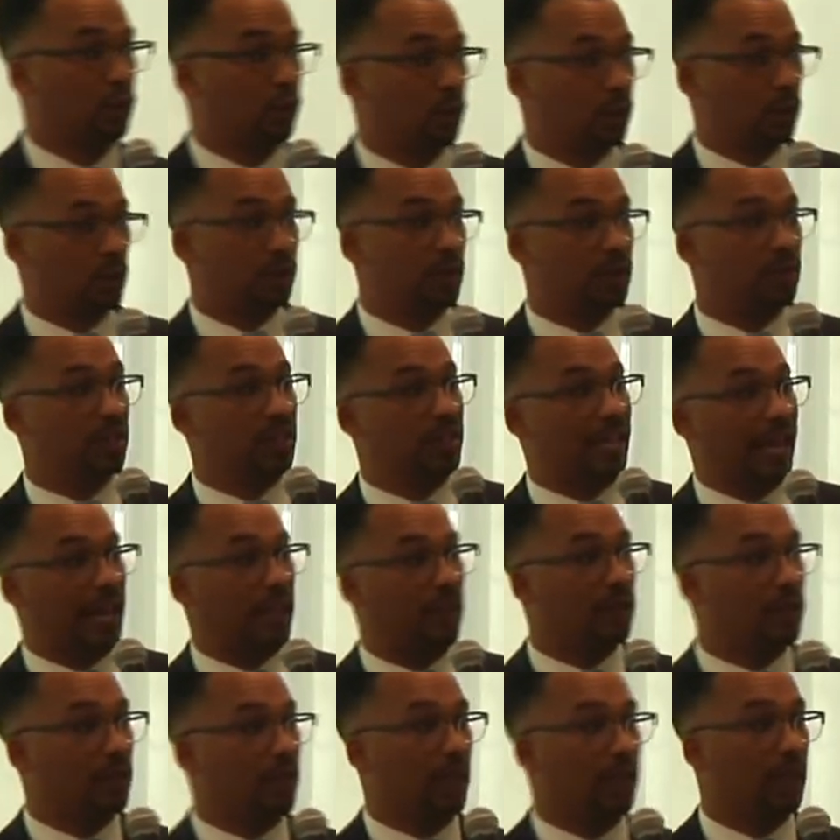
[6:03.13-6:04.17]
rules. The
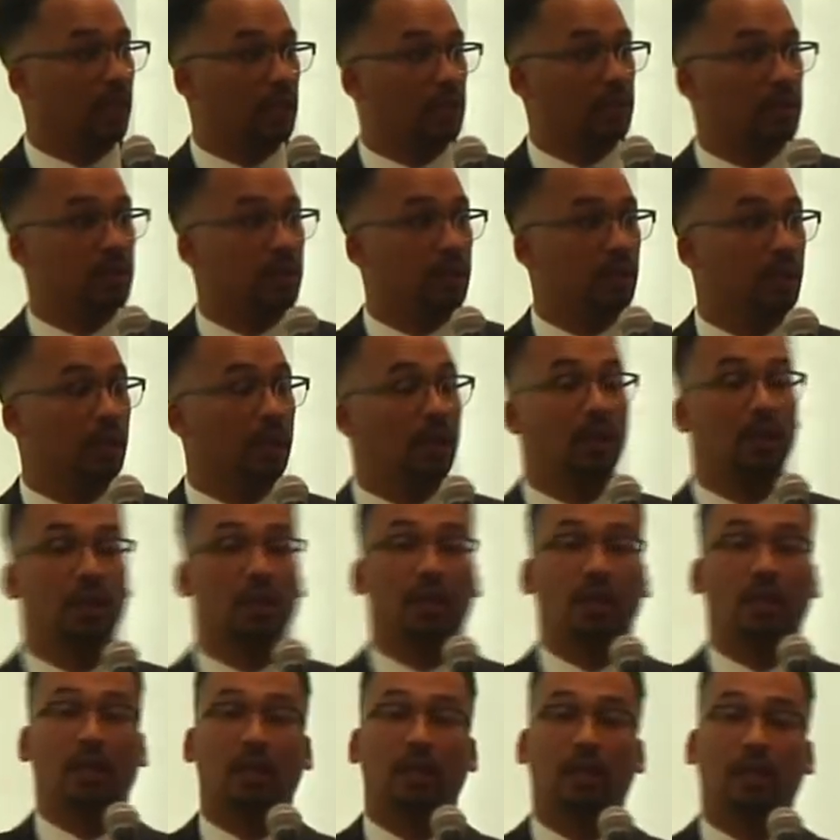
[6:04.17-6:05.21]
standard is
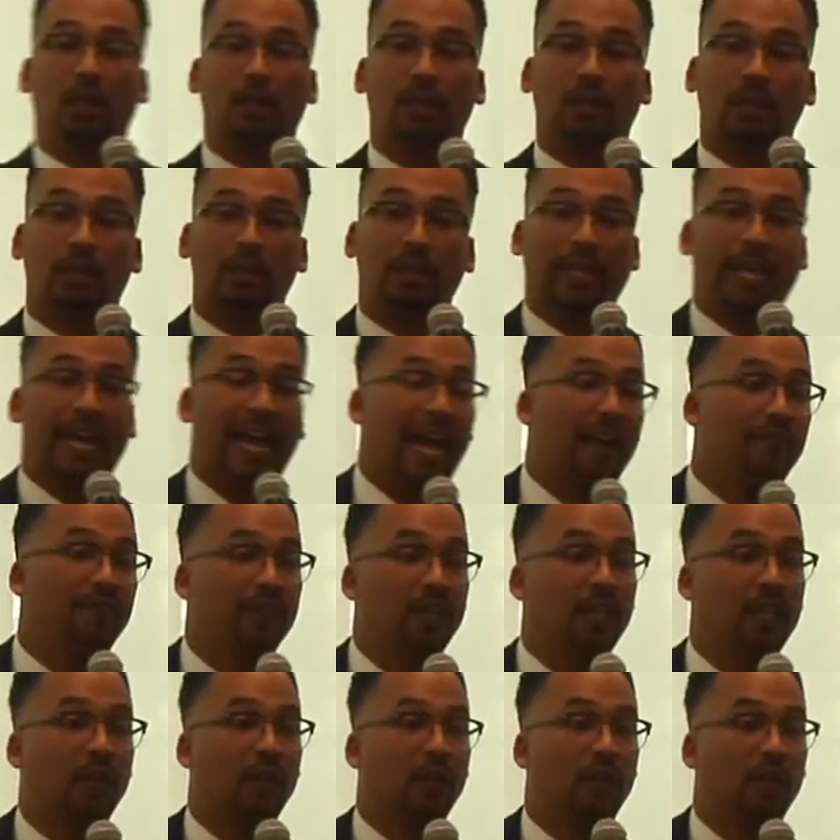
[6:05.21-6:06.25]
they have a
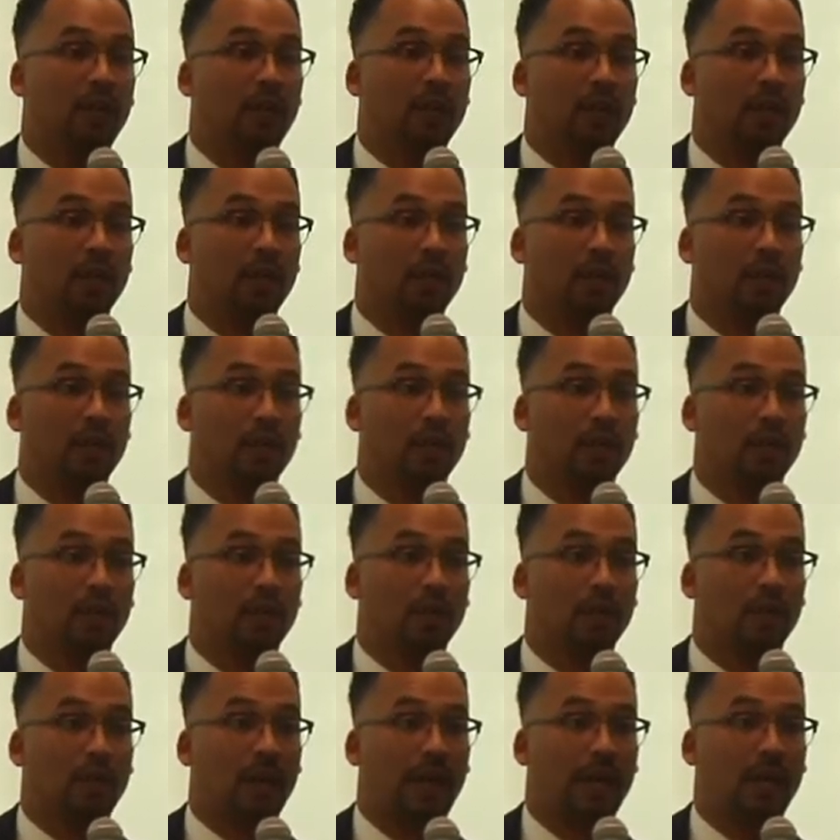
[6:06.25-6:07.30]
hearing,
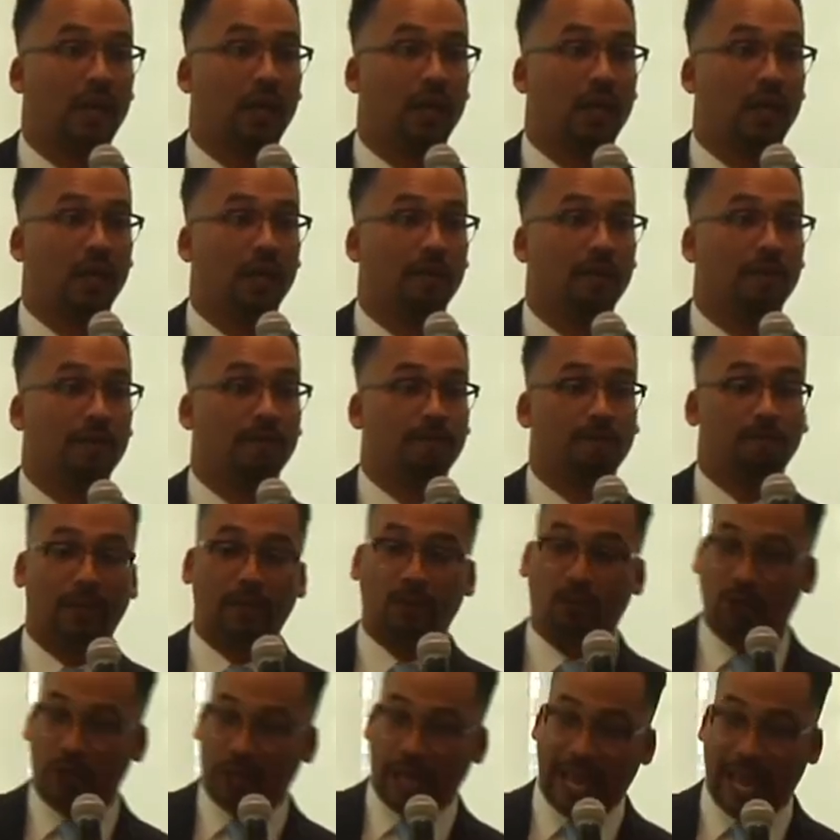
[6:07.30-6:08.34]
right? They
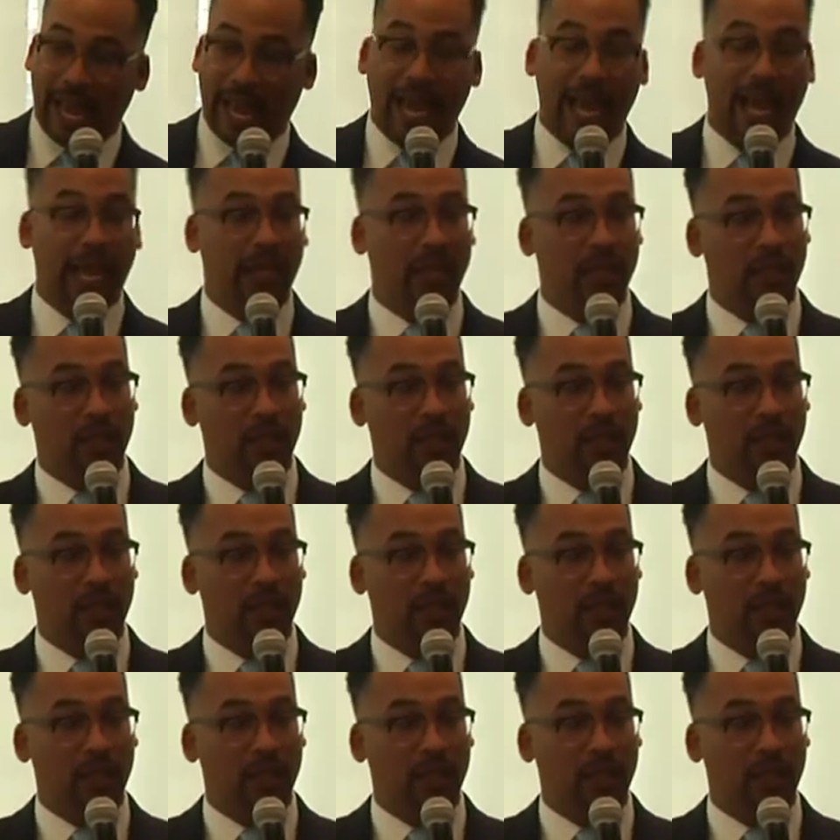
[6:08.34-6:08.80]
run an ad